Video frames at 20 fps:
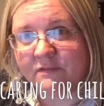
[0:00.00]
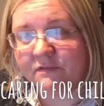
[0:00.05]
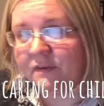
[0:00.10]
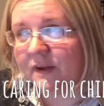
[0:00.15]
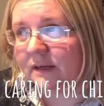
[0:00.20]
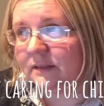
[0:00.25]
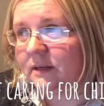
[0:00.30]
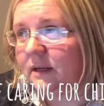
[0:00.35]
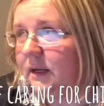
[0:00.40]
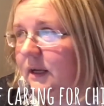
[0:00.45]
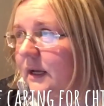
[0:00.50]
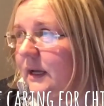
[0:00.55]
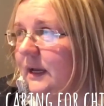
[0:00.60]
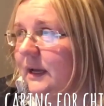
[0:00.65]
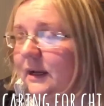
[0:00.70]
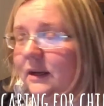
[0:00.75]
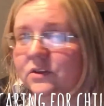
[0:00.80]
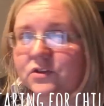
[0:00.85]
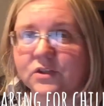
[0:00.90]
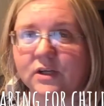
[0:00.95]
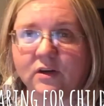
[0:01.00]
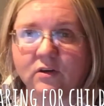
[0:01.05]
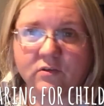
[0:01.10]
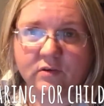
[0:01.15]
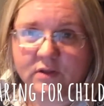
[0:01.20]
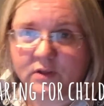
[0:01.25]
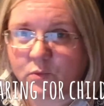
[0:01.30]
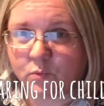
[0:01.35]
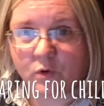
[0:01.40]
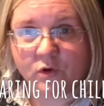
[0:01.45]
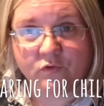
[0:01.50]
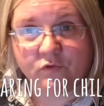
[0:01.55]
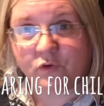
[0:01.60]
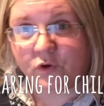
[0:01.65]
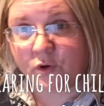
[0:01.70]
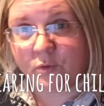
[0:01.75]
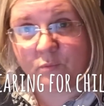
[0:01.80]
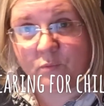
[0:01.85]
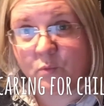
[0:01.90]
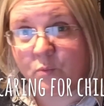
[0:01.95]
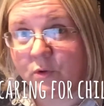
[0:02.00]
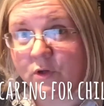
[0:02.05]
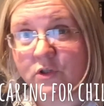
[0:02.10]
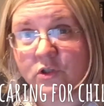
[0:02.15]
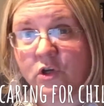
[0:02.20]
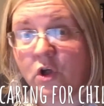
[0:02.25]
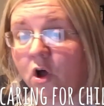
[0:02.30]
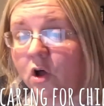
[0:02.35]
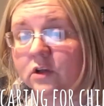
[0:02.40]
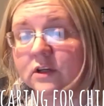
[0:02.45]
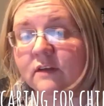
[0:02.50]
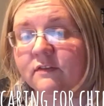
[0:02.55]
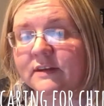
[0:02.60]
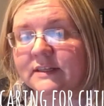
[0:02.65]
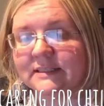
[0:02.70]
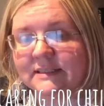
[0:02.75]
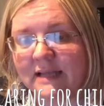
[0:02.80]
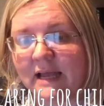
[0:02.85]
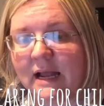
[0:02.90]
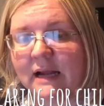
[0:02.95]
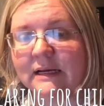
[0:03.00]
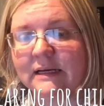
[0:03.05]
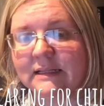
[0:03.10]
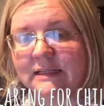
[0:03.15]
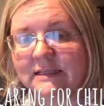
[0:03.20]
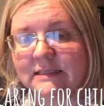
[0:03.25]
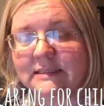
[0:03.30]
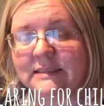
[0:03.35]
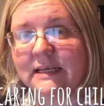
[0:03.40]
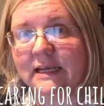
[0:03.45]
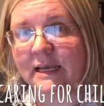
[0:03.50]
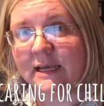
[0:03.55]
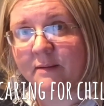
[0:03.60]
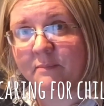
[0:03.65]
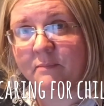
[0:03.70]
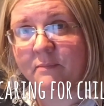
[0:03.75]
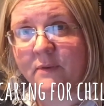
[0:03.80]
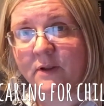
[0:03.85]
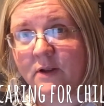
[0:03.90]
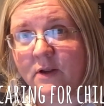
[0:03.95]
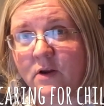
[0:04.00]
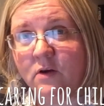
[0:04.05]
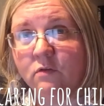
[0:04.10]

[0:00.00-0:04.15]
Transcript: In fact, 8 children in the one room will not have exactly the same